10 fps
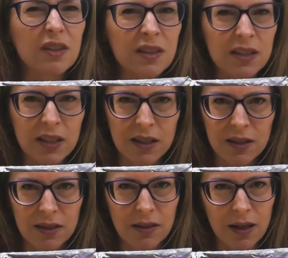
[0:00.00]
doesn't it? It
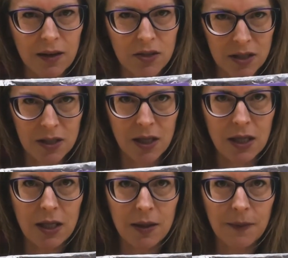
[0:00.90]
doesn't look like I've just stuck
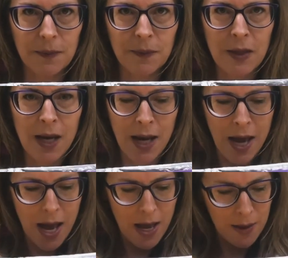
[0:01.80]
it in.
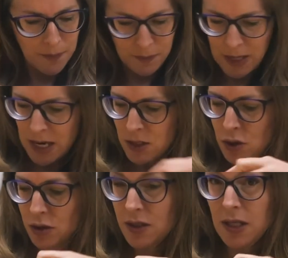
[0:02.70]
As
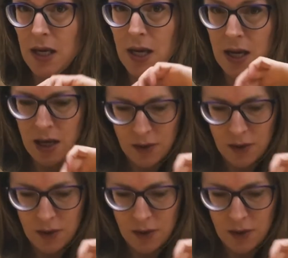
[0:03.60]
you can see here,